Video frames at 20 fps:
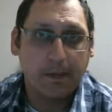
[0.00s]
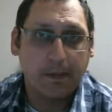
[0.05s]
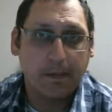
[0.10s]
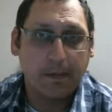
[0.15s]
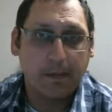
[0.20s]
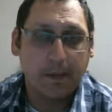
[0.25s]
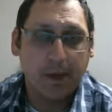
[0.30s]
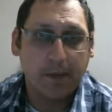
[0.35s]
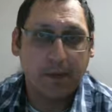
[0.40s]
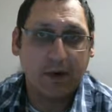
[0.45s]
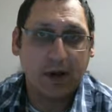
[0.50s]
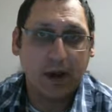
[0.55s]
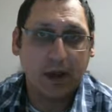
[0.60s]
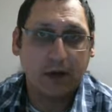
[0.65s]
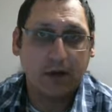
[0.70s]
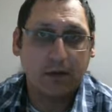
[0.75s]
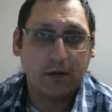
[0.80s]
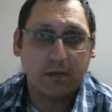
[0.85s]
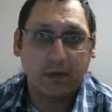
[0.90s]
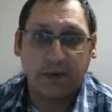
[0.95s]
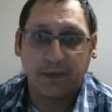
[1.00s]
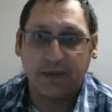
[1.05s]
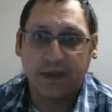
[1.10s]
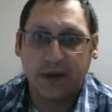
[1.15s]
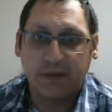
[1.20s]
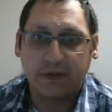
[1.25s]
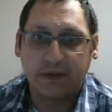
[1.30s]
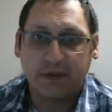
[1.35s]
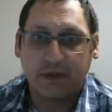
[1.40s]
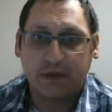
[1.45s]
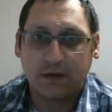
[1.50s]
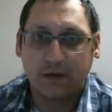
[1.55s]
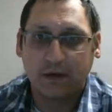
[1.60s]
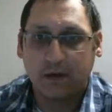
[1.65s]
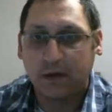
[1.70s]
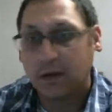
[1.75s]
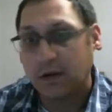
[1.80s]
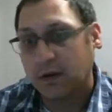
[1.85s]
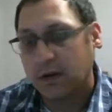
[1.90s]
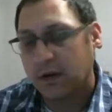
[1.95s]
Maybe not. Maybe that was it.
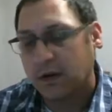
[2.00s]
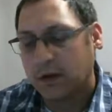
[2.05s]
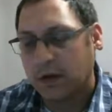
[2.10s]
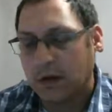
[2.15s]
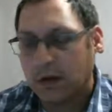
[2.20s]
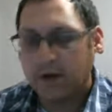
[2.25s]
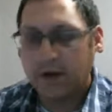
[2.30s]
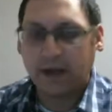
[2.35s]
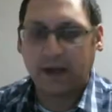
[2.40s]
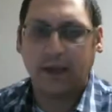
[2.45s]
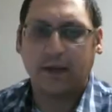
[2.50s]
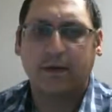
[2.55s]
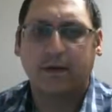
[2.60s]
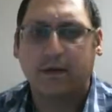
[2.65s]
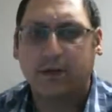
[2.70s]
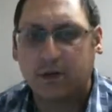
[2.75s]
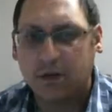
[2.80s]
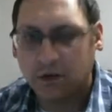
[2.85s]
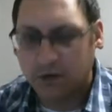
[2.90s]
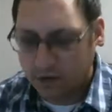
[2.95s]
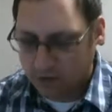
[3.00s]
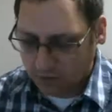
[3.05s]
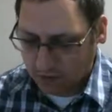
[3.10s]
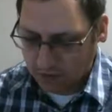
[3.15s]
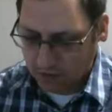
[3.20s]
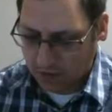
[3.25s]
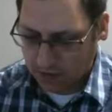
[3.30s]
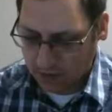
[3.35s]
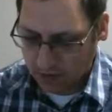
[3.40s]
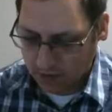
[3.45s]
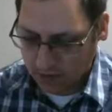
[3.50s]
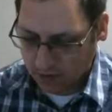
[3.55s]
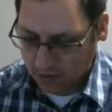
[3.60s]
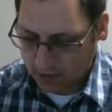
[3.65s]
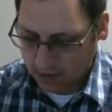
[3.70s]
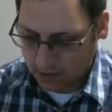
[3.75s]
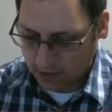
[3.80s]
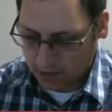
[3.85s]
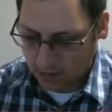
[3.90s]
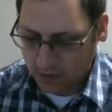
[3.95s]
Alrighty, so
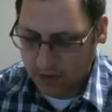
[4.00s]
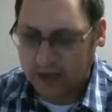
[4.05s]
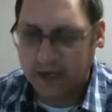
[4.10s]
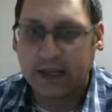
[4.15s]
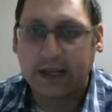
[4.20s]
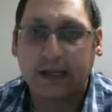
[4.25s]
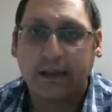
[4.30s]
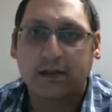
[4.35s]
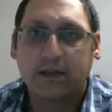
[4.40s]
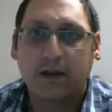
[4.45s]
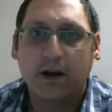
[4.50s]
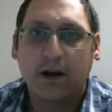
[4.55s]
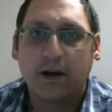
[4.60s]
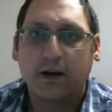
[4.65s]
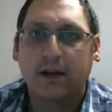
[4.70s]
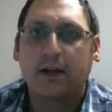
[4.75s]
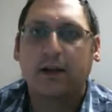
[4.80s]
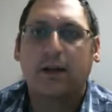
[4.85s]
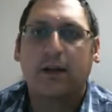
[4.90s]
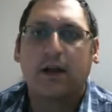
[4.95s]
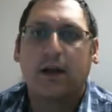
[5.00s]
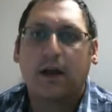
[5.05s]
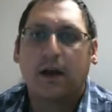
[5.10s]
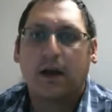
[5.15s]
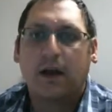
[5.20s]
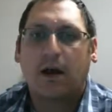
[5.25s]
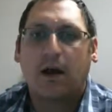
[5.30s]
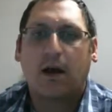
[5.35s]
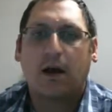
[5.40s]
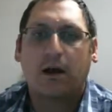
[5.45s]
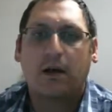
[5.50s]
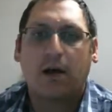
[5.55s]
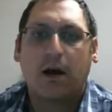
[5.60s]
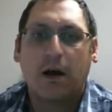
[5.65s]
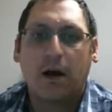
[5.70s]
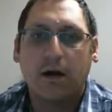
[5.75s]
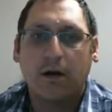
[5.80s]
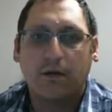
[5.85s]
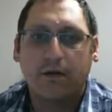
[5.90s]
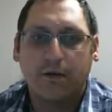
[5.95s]
we're gonna get started on
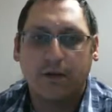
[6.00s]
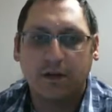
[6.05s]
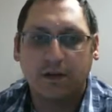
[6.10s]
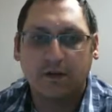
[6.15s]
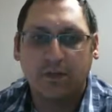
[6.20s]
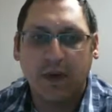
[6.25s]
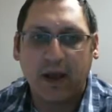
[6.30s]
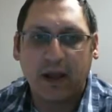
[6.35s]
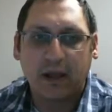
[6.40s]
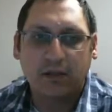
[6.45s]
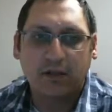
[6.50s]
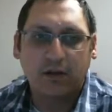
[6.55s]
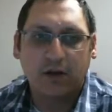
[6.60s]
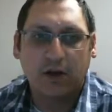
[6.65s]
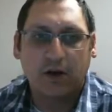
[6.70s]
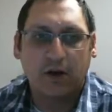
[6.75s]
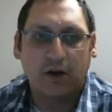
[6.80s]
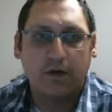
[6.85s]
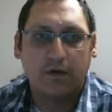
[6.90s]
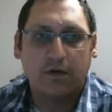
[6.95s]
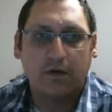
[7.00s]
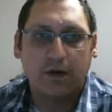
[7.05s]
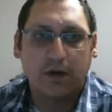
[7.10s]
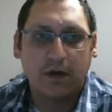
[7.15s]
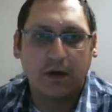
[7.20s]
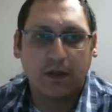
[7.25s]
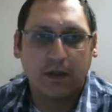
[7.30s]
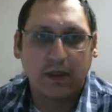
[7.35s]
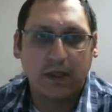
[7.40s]
our first match of the